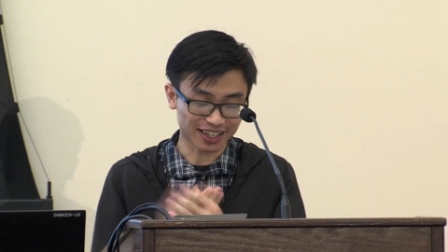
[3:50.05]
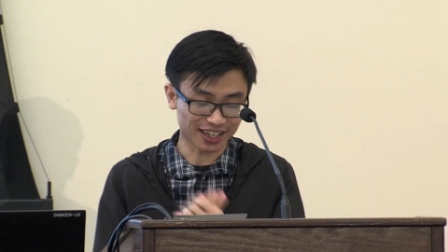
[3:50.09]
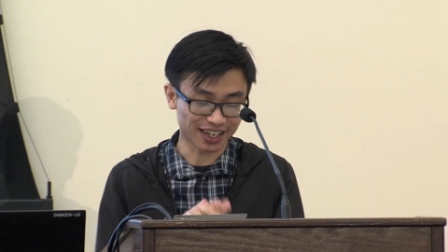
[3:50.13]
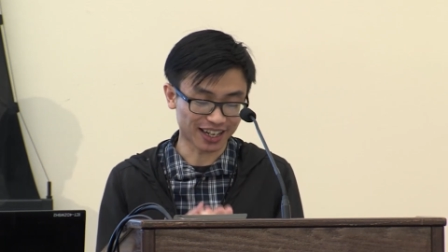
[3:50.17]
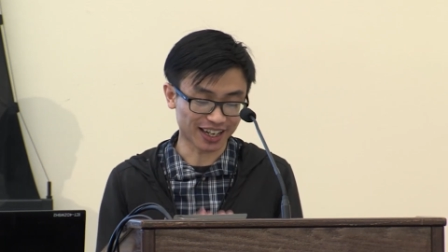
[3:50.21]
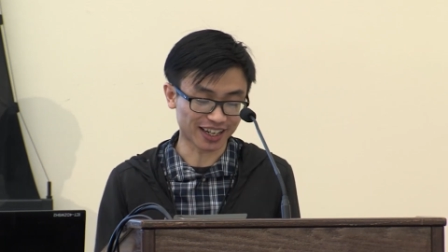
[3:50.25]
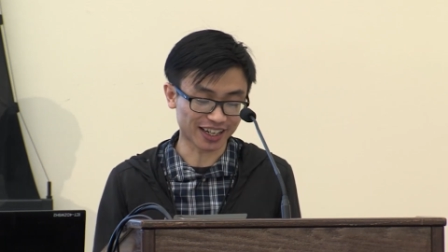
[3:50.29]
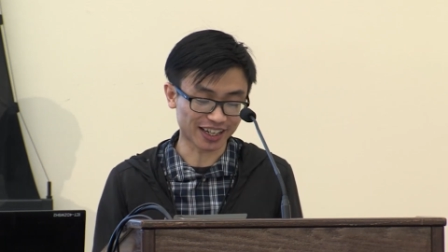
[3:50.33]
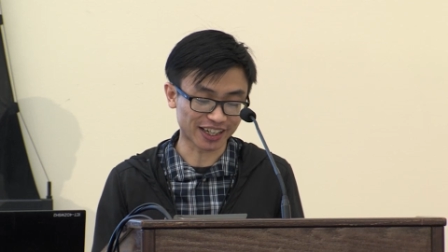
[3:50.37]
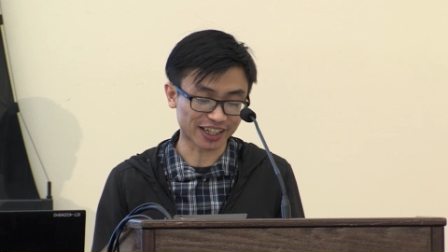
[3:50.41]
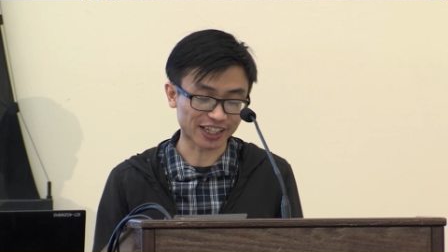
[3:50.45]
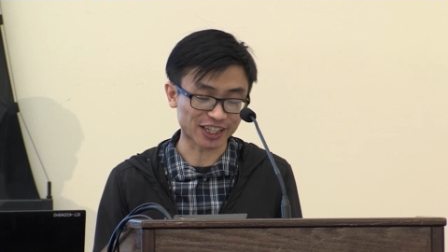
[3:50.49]

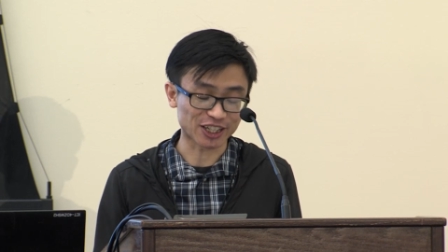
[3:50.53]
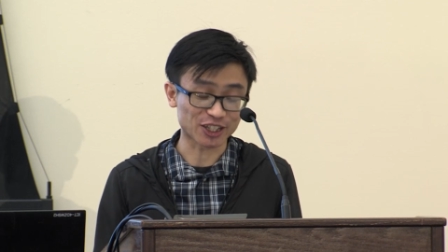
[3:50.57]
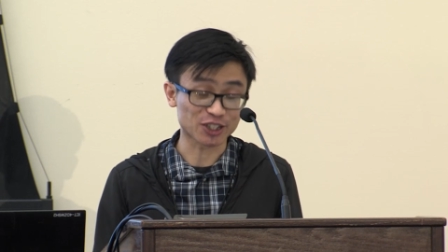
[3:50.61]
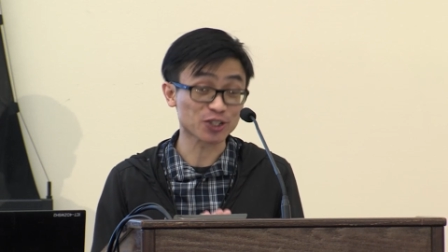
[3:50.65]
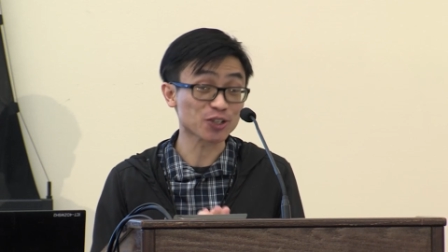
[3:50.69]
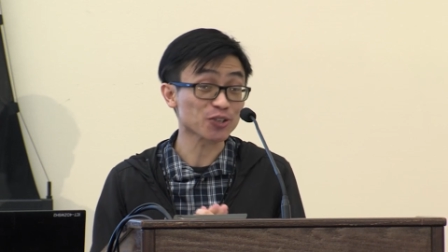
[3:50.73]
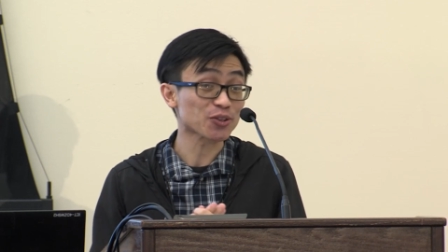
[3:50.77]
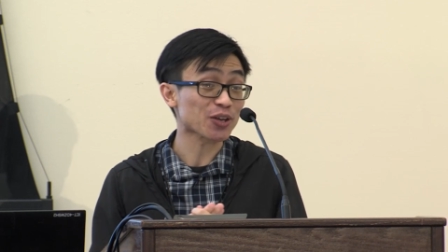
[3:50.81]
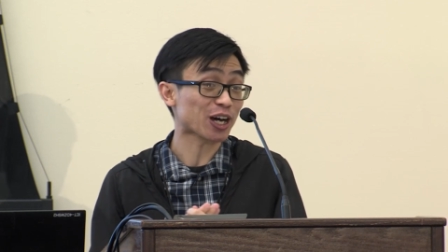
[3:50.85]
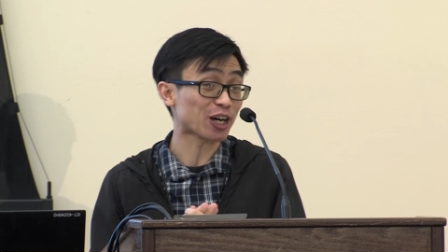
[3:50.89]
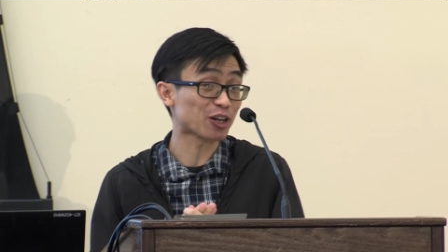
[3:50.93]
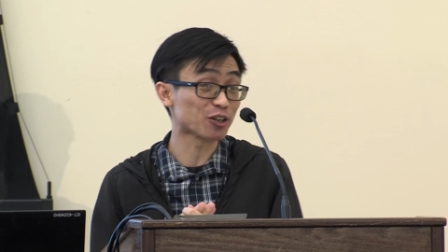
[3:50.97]
uh, in
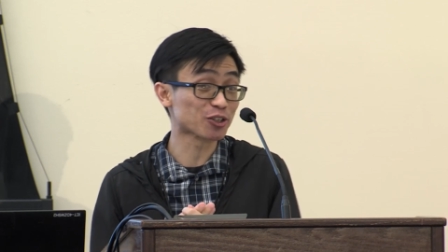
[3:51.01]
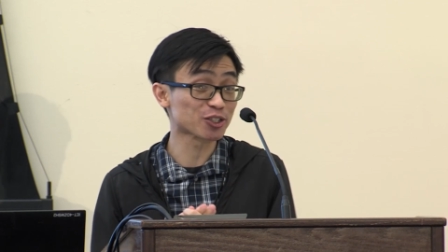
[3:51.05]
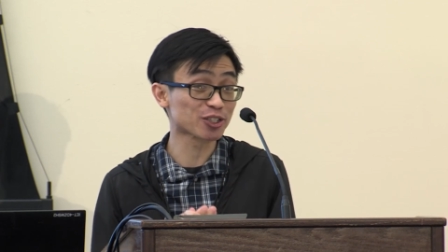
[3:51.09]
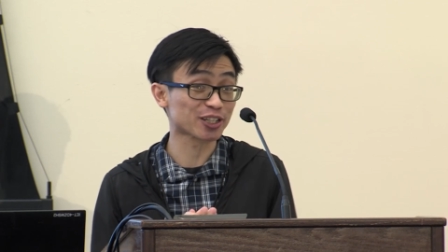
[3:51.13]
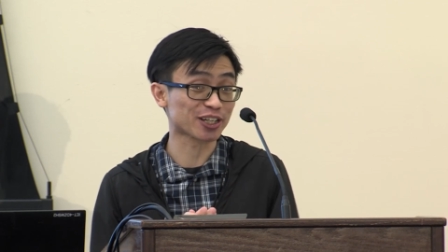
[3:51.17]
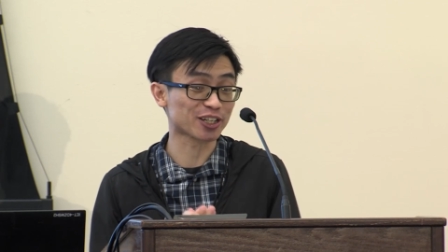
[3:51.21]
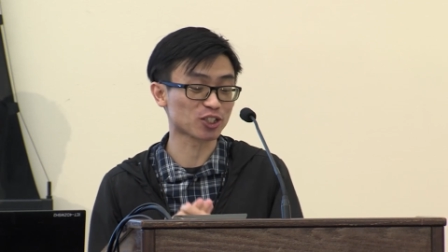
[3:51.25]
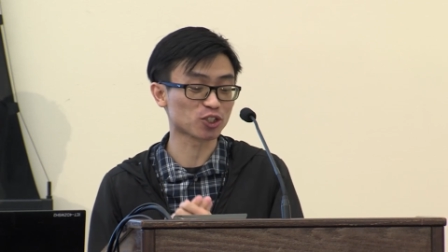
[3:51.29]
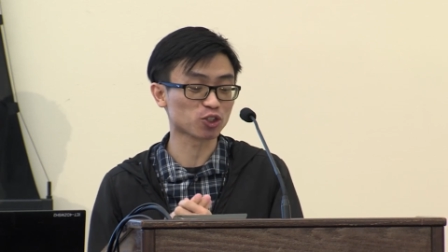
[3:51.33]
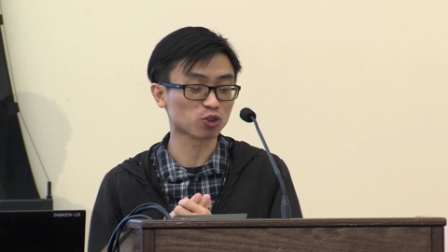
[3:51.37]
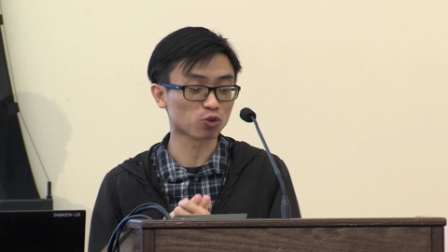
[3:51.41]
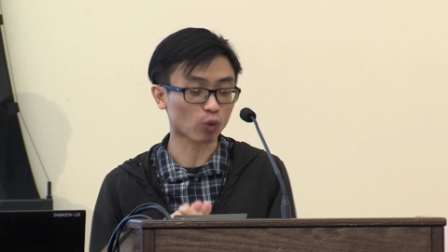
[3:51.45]

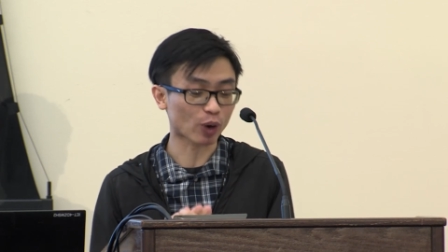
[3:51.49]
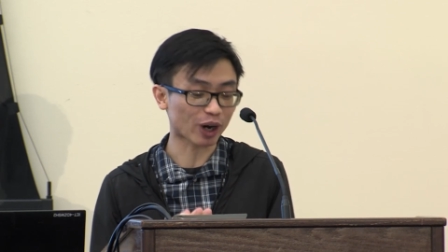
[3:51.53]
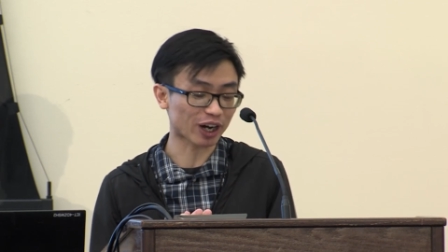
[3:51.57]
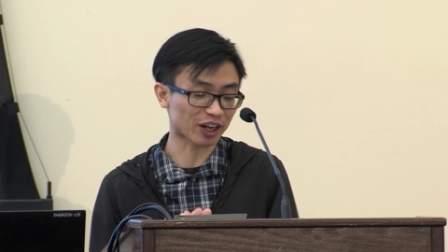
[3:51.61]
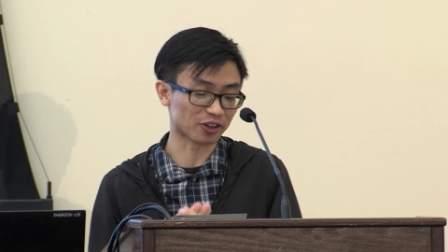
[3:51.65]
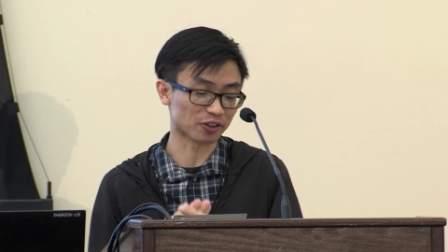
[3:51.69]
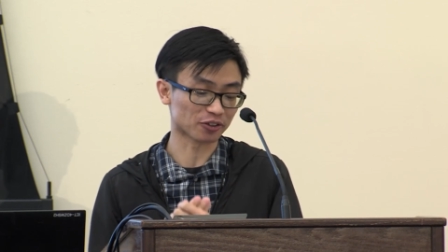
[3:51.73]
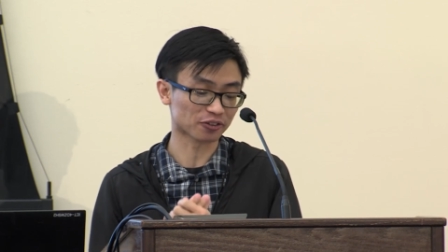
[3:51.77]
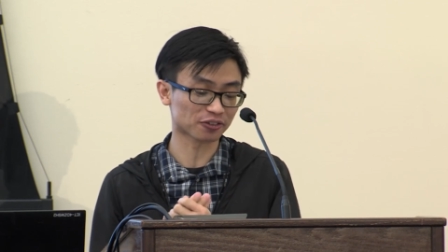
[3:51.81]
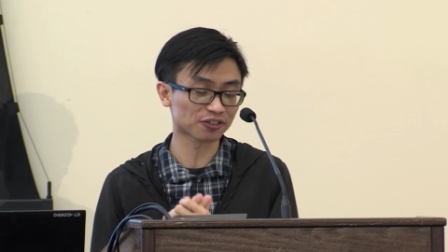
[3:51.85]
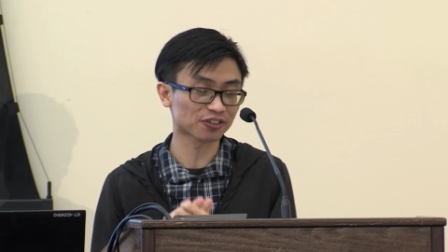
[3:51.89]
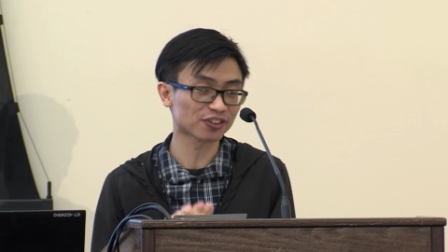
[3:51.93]

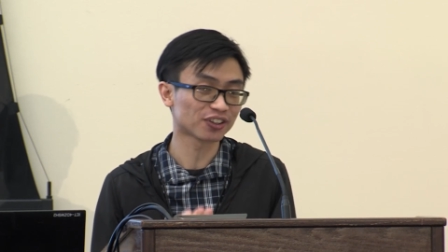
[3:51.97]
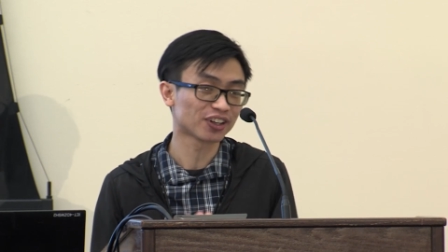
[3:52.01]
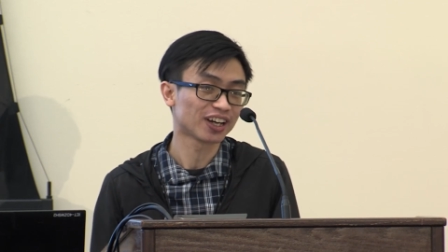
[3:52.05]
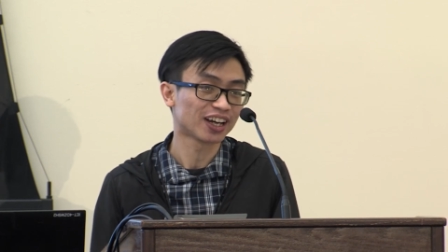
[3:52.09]
2012,